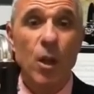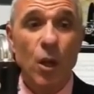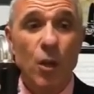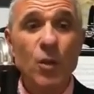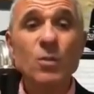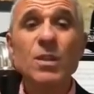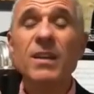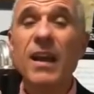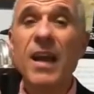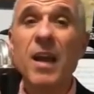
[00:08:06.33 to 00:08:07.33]
using
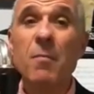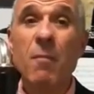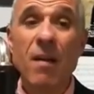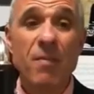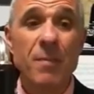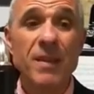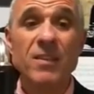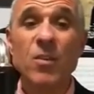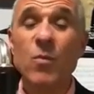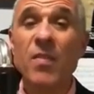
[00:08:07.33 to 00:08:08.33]
a mouthpiece
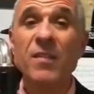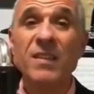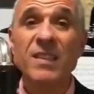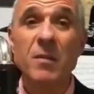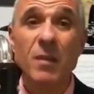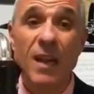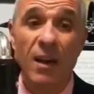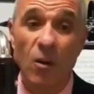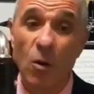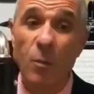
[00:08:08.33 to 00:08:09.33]
with similar
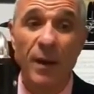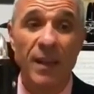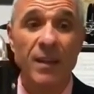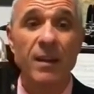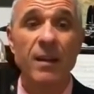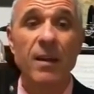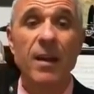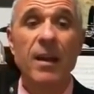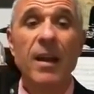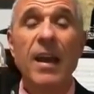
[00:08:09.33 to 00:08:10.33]
opening
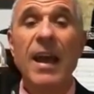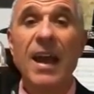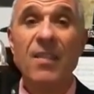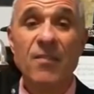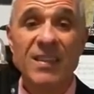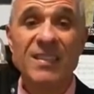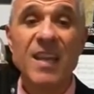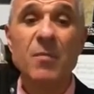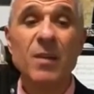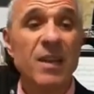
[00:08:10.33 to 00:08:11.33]
and the
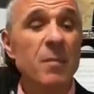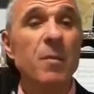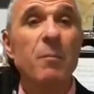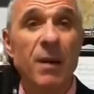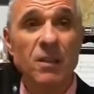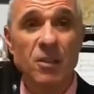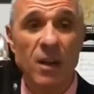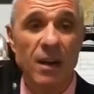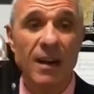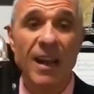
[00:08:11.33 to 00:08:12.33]
same lip
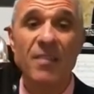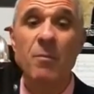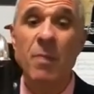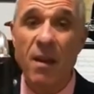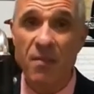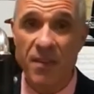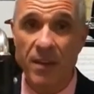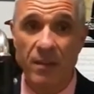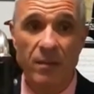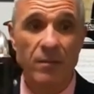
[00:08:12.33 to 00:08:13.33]
pressure and breathing,
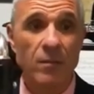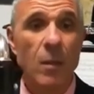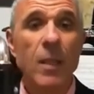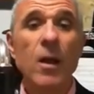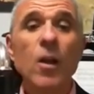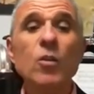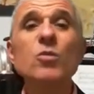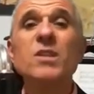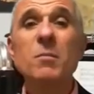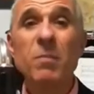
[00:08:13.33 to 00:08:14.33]
to
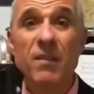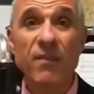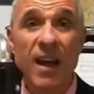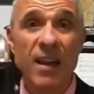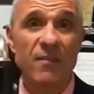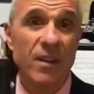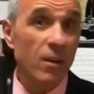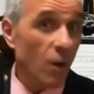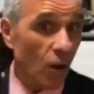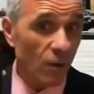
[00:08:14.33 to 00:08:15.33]
simplify
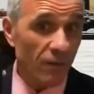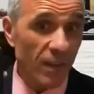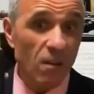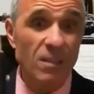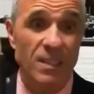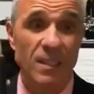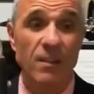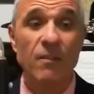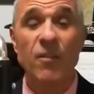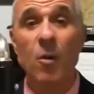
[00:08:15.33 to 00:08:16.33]
the crossing
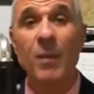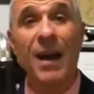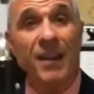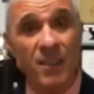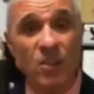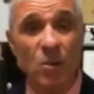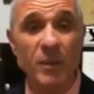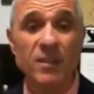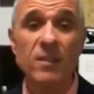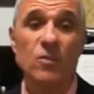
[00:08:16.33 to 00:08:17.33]
from an
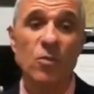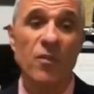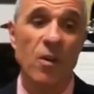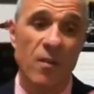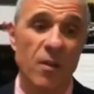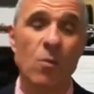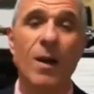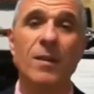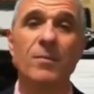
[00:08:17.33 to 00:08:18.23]
instrument to the other one.